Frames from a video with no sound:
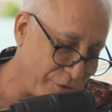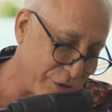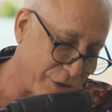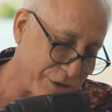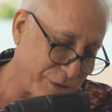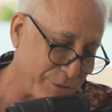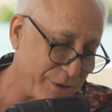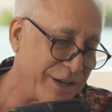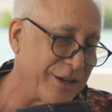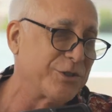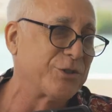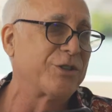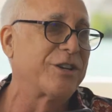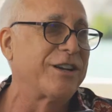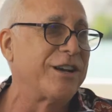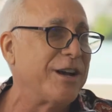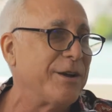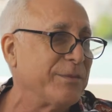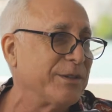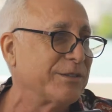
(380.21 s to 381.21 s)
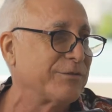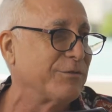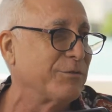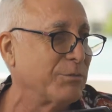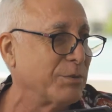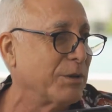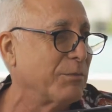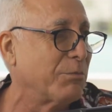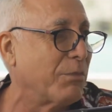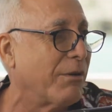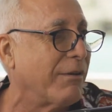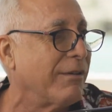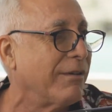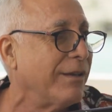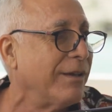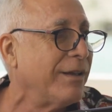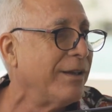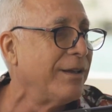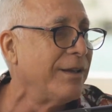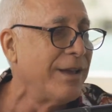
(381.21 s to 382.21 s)
over 300 comments from people
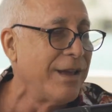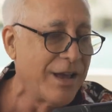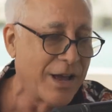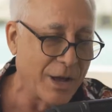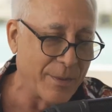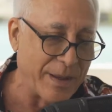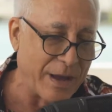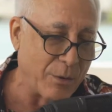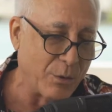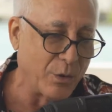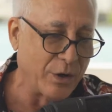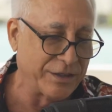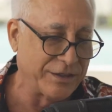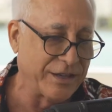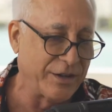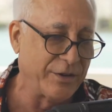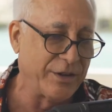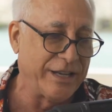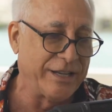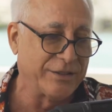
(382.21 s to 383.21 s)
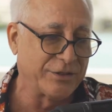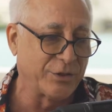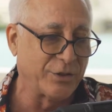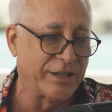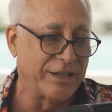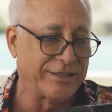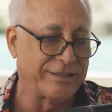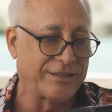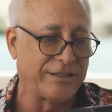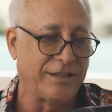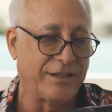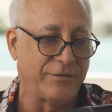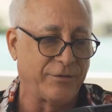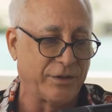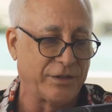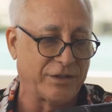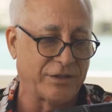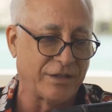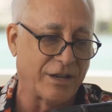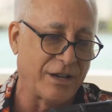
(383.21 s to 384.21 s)
yeah. about what they eat. So let's see if
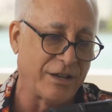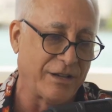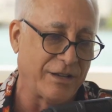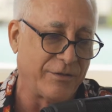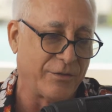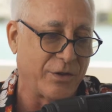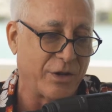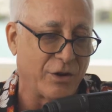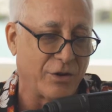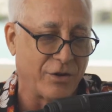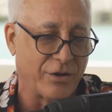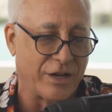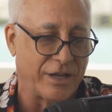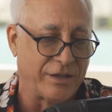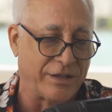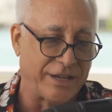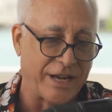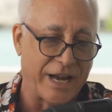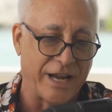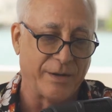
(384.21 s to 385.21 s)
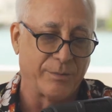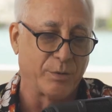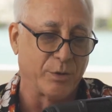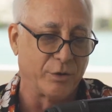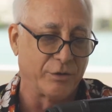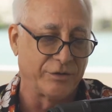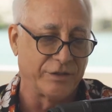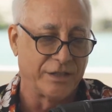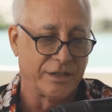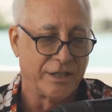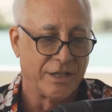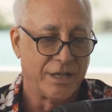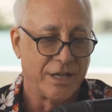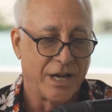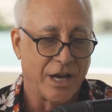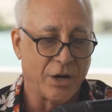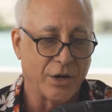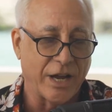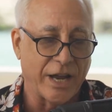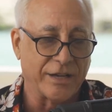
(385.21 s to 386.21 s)
it's uh, if they're uh, Lanai approved.
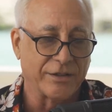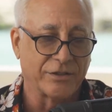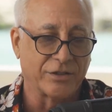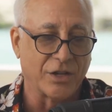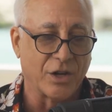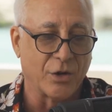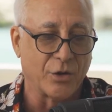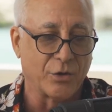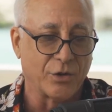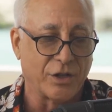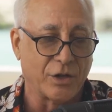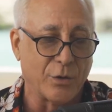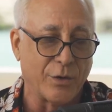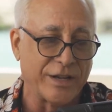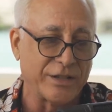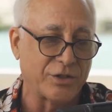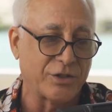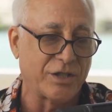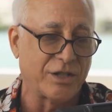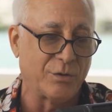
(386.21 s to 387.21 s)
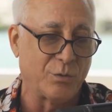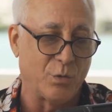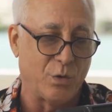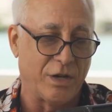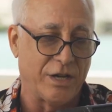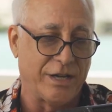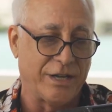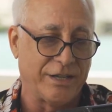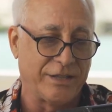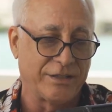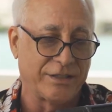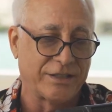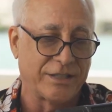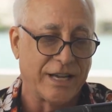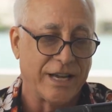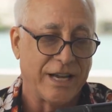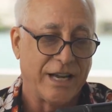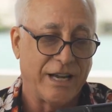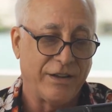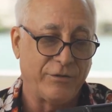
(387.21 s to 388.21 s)
Okay, so the question was
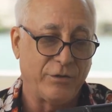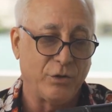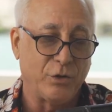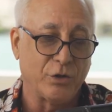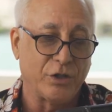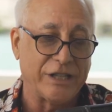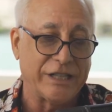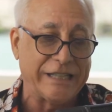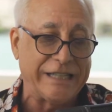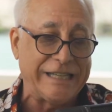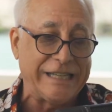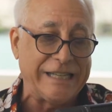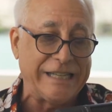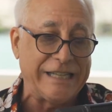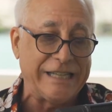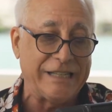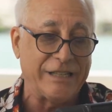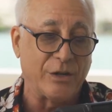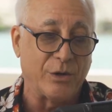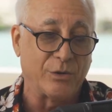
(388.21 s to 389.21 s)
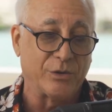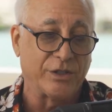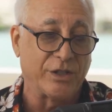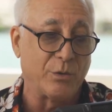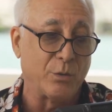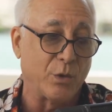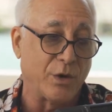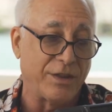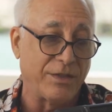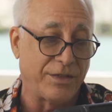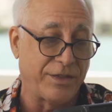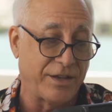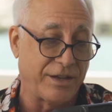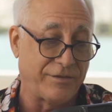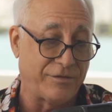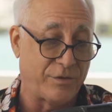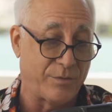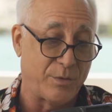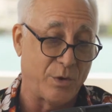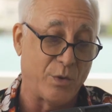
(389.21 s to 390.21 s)
if you could eat only one
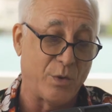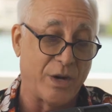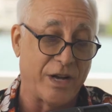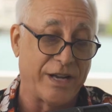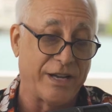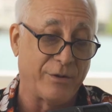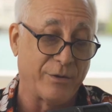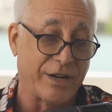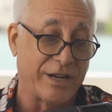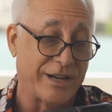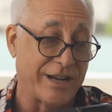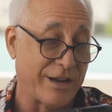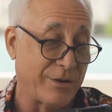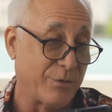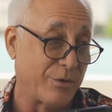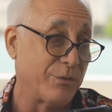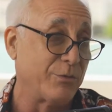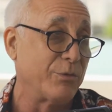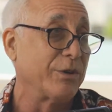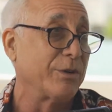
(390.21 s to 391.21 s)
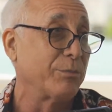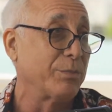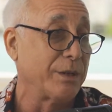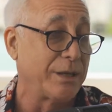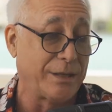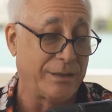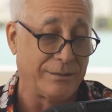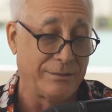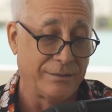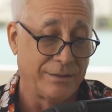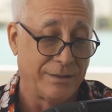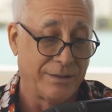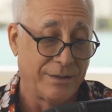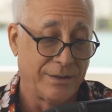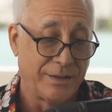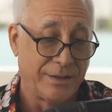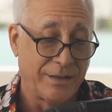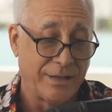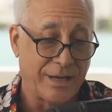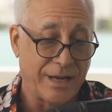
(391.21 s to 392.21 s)
thing from Hawaii right now, what would it be?
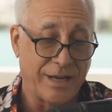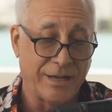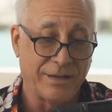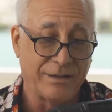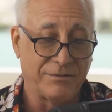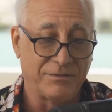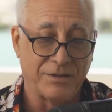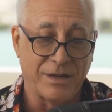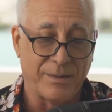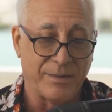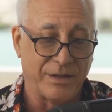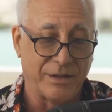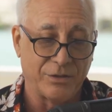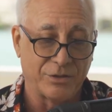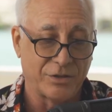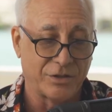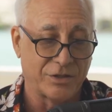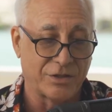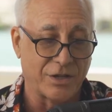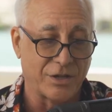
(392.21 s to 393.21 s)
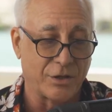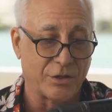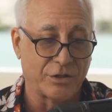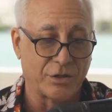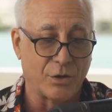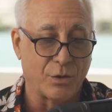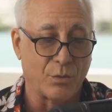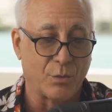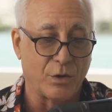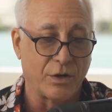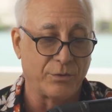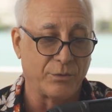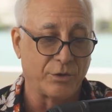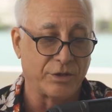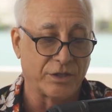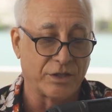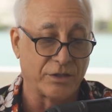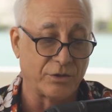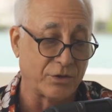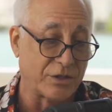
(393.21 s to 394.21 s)
And I mean, there's just so one
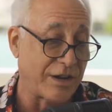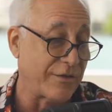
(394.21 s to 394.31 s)
was there's